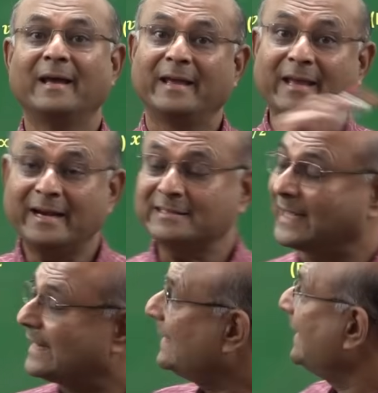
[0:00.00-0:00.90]
Here is
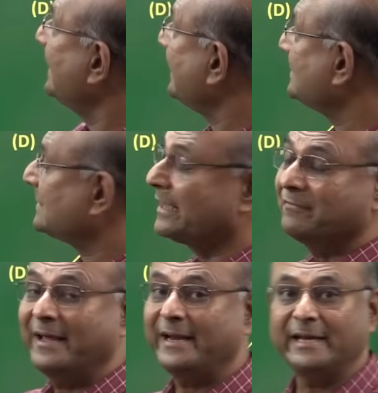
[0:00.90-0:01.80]
another interesting
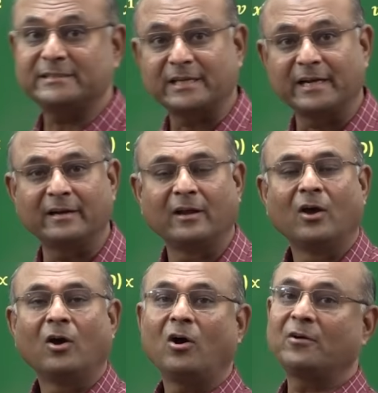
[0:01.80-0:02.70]
variation
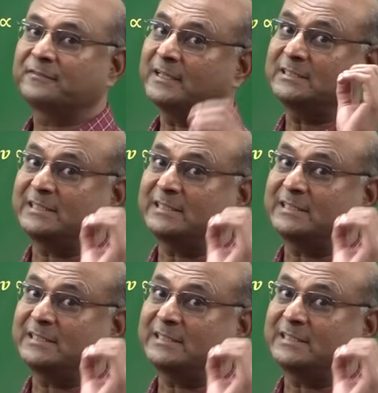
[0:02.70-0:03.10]
of the